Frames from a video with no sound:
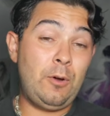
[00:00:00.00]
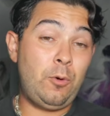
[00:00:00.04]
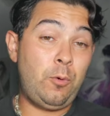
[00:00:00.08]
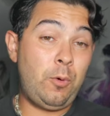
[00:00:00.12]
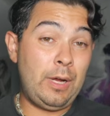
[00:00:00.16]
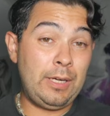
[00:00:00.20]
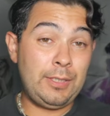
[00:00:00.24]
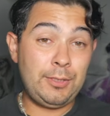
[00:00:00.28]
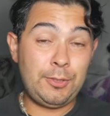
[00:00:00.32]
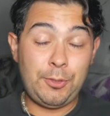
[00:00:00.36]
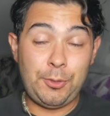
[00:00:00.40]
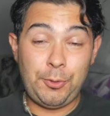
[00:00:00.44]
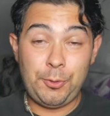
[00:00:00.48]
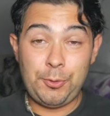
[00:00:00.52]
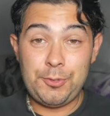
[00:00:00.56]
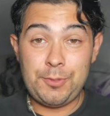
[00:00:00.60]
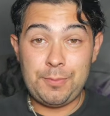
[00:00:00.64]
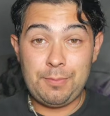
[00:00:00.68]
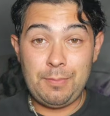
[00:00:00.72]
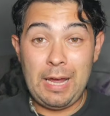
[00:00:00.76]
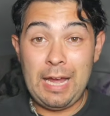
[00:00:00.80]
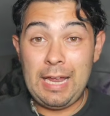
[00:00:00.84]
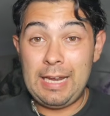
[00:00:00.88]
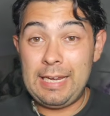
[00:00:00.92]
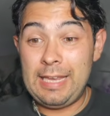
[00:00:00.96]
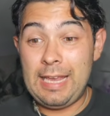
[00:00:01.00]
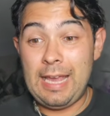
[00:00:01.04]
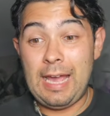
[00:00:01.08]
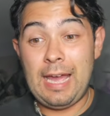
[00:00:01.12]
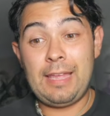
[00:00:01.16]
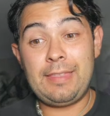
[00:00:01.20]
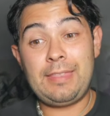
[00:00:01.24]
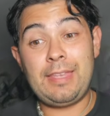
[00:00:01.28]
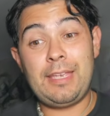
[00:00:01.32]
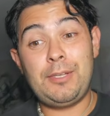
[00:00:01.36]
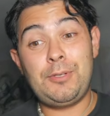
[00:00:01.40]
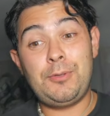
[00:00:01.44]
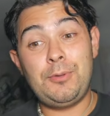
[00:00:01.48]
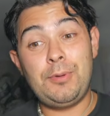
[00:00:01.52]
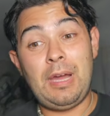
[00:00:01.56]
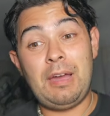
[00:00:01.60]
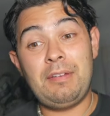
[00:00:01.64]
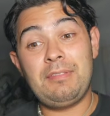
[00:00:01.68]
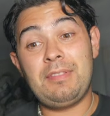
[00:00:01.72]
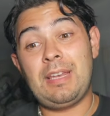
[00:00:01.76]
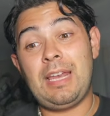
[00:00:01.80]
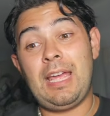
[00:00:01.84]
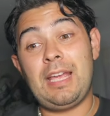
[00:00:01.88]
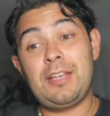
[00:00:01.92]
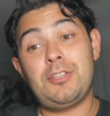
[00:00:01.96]
Juan Cruz Malia. They do have
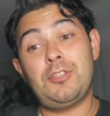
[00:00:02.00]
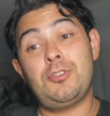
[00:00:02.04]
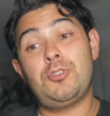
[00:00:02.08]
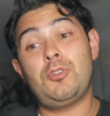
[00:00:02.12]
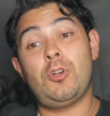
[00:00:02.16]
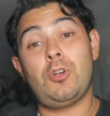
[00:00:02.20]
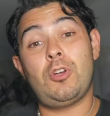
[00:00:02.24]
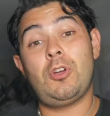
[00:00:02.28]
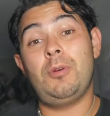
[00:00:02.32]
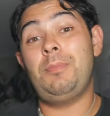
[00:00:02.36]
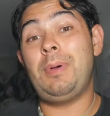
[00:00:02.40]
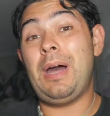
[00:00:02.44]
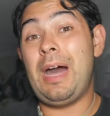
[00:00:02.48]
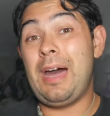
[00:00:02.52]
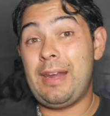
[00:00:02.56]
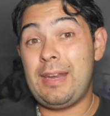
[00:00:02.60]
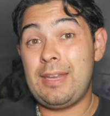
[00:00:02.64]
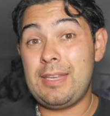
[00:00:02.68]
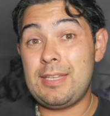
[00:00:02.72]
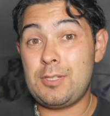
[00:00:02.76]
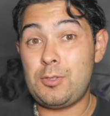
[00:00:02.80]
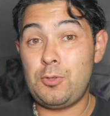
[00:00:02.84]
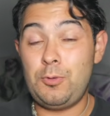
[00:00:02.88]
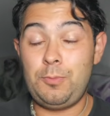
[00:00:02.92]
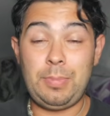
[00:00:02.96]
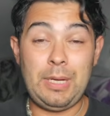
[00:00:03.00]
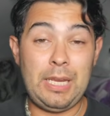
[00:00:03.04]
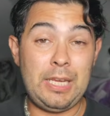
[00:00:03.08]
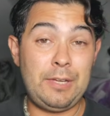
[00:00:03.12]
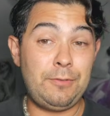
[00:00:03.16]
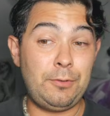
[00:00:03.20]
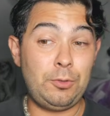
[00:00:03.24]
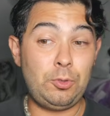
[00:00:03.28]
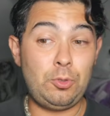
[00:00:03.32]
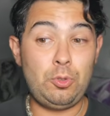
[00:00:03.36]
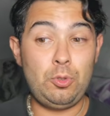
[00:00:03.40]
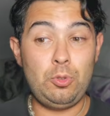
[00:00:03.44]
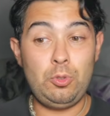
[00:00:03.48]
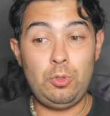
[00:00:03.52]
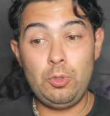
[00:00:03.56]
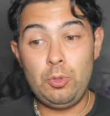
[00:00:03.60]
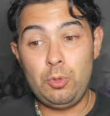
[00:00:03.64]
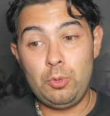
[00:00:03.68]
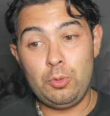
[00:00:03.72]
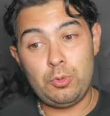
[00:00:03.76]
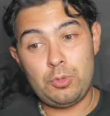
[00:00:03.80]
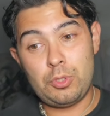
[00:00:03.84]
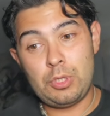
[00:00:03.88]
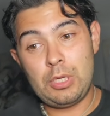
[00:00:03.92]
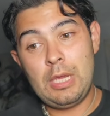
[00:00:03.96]
the likes of Chocobares, who play for
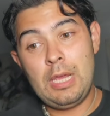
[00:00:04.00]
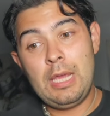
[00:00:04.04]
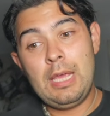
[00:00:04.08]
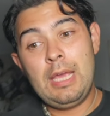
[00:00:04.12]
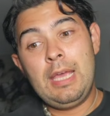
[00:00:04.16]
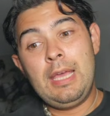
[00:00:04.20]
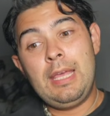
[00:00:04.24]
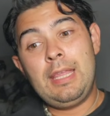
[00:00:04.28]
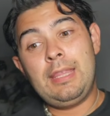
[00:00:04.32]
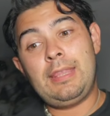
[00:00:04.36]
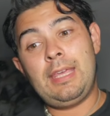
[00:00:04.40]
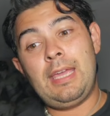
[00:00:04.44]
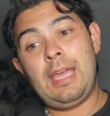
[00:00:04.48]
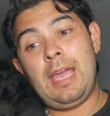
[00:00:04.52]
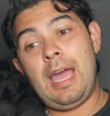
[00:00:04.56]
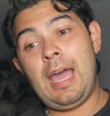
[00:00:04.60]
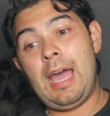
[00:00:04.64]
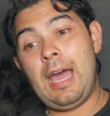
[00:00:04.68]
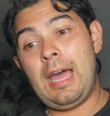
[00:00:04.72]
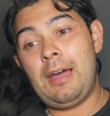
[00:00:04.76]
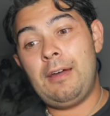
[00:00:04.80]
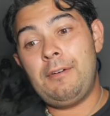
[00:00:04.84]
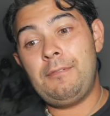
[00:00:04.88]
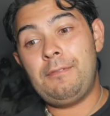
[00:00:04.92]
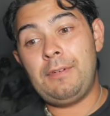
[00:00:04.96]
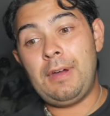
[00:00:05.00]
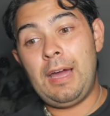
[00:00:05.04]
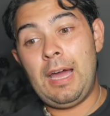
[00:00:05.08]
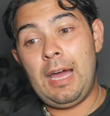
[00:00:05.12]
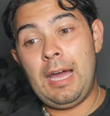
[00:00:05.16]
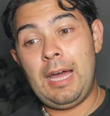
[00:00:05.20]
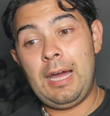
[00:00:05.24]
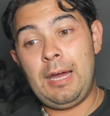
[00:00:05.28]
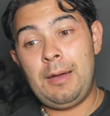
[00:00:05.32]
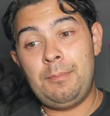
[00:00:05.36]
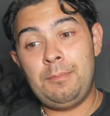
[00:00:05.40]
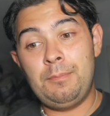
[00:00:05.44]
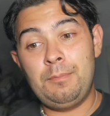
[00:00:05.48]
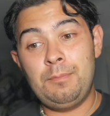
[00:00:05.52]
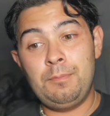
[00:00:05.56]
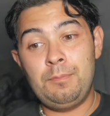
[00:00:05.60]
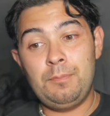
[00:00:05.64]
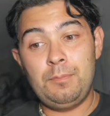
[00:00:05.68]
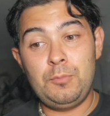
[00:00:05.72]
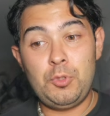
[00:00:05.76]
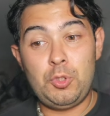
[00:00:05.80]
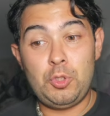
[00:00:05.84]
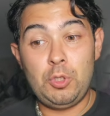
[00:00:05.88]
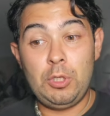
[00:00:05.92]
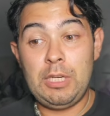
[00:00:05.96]
Toulouse. They have
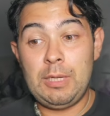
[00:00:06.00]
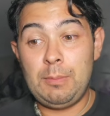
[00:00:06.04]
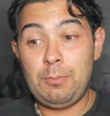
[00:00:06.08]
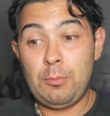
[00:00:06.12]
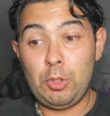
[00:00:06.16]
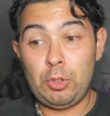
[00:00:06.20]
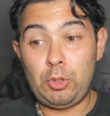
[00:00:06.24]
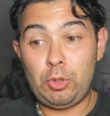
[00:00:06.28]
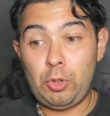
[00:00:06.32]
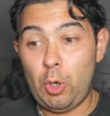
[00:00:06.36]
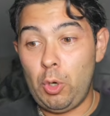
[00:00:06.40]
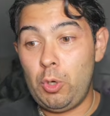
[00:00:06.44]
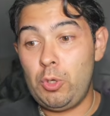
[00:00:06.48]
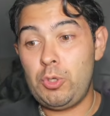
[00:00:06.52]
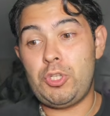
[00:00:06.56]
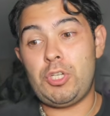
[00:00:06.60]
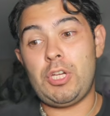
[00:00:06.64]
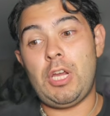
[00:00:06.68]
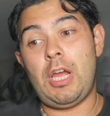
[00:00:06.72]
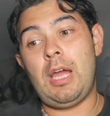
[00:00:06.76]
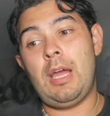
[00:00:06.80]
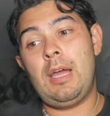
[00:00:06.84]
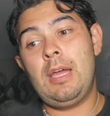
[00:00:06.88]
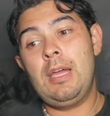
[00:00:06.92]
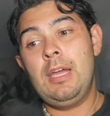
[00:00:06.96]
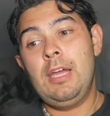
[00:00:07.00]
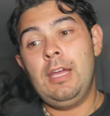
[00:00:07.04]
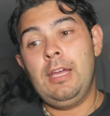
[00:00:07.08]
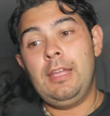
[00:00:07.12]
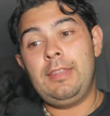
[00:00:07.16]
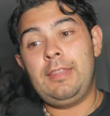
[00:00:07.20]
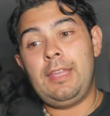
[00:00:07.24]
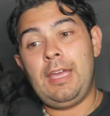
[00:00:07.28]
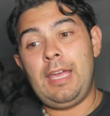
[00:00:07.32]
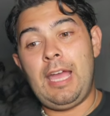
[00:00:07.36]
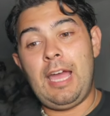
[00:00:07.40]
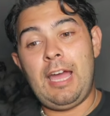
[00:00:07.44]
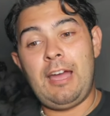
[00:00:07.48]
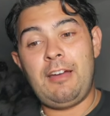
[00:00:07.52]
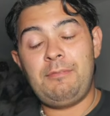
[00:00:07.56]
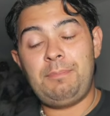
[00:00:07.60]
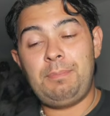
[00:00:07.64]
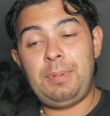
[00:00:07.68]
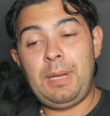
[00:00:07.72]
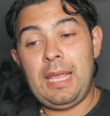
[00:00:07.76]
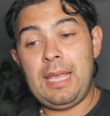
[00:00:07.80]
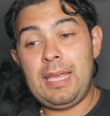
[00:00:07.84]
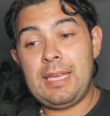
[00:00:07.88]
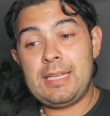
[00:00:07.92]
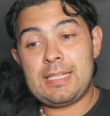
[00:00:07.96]
Julia Montoya. They have
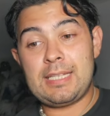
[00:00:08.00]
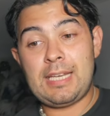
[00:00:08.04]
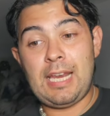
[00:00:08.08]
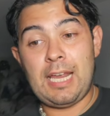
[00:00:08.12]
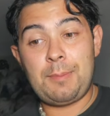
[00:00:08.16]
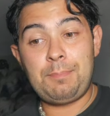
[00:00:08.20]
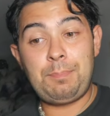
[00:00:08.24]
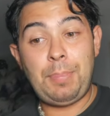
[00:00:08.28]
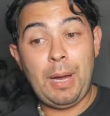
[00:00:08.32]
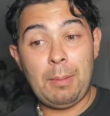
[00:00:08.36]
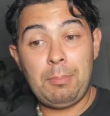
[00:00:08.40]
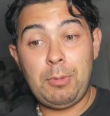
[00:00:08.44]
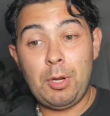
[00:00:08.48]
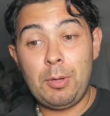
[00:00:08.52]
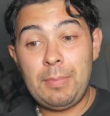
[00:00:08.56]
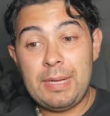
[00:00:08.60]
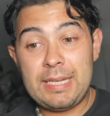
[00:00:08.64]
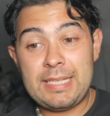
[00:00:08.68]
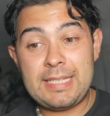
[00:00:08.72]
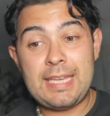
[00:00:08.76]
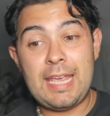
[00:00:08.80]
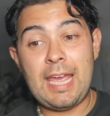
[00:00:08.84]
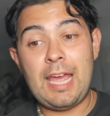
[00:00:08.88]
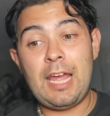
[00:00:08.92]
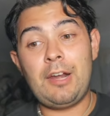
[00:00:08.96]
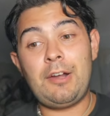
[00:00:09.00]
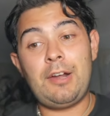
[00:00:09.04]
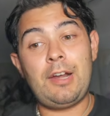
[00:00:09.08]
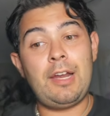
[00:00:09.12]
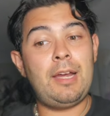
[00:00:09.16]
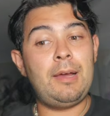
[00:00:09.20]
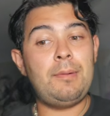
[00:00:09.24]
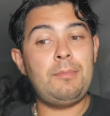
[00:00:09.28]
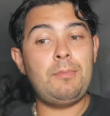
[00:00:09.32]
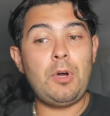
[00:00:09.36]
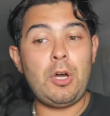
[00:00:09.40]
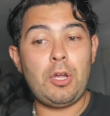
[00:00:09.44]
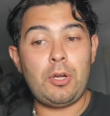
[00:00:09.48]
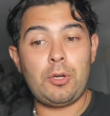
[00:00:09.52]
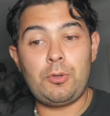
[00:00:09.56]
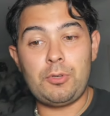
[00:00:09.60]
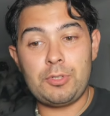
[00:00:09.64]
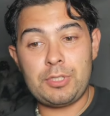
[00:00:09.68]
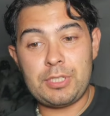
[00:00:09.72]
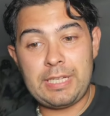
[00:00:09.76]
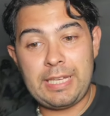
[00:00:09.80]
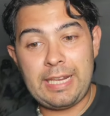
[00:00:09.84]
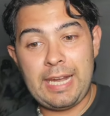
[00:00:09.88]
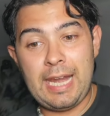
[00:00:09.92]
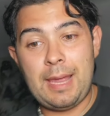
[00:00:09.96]
players like Pablo Matera,
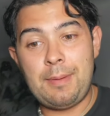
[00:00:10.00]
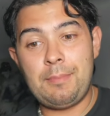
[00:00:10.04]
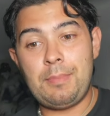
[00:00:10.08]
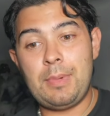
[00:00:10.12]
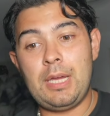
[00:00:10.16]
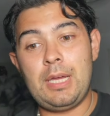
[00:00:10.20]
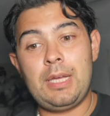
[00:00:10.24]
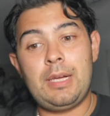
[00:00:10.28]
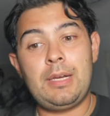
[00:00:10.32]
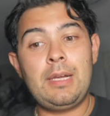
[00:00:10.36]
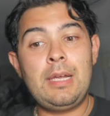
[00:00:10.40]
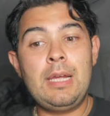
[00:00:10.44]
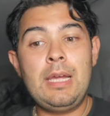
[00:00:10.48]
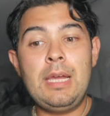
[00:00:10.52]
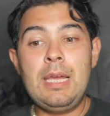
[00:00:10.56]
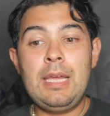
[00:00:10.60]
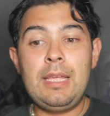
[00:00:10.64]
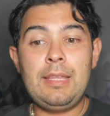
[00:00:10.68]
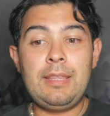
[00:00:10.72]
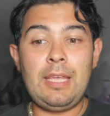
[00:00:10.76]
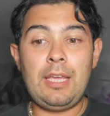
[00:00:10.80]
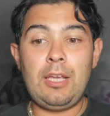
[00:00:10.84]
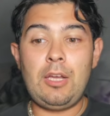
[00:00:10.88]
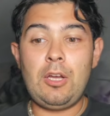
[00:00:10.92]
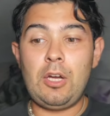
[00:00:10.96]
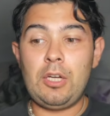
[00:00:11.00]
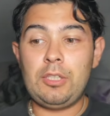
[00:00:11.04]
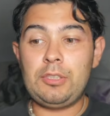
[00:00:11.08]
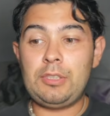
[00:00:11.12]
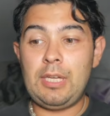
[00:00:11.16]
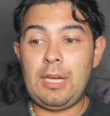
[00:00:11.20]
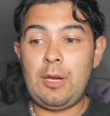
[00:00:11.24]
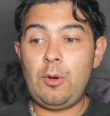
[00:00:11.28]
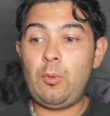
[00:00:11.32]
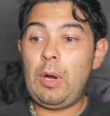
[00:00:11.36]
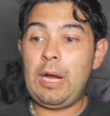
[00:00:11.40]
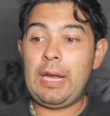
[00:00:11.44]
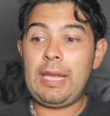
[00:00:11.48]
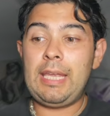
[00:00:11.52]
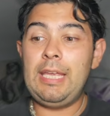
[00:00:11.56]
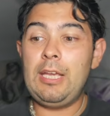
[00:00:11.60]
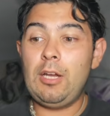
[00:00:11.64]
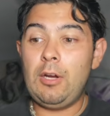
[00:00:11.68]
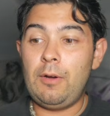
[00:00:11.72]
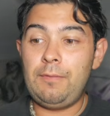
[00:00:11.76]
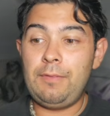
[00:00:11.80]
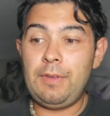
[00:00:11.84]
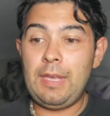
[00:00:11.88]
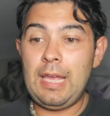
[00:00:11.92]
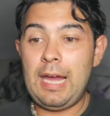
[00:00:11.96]
Marcus Kremer. They got Joaquin
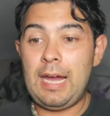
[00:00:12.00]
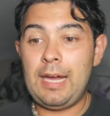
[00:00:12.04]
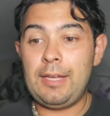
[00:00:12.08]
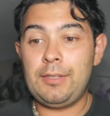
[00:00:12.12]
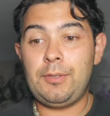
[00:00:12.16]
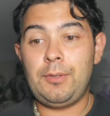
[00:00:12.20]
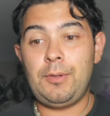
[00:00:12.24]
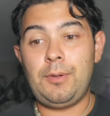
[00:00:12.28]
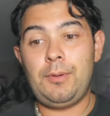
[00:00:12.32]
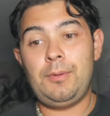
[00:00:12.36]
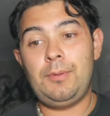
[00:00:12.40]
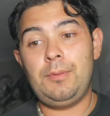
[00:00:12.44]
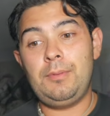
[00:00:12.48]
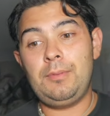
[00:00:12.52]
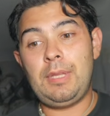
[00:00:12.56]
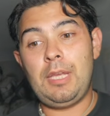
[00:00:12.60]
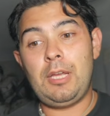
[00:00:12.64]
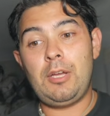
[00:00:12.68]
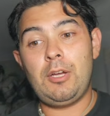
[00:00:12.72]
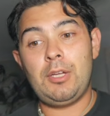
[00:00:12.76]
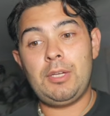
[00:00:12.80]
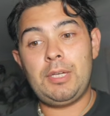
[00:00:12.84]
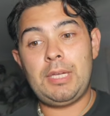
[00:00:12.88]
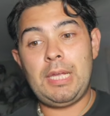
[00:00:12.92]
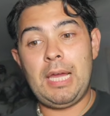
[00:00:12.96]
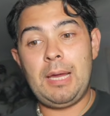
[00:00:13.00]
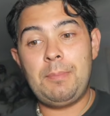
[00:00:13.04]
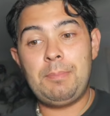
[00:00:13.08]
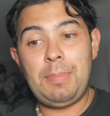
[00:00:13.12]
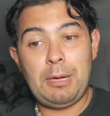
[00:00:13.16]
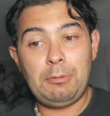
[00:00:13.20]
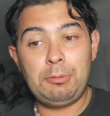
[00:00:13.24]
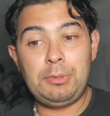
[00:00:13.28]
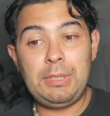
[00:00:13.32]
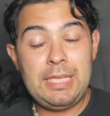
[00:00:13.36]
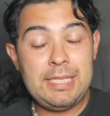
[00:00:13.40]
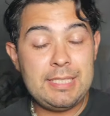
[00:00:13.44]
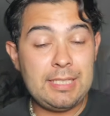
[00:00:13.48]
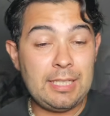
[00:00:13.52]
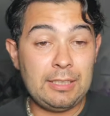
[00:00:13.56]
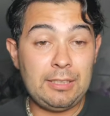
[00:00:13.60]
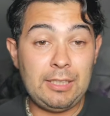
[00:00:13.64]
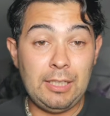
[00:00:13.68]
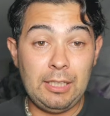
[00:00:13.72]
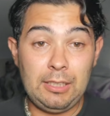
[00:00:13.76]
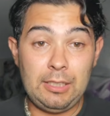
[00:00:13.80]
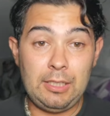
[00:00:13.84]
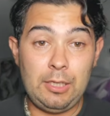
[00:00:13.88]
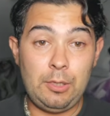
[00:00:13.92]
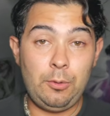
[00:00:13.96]
Oviedo. They got Bautista
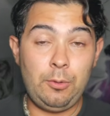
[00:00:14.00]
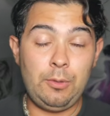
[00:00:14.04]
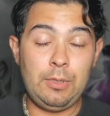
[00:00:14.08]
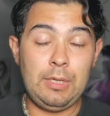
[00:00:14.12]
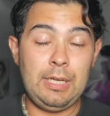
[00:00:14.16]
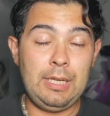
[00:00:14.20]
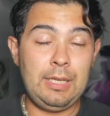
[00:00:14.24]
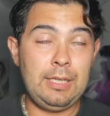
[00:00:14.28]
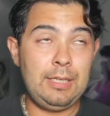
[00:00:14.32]
Delgay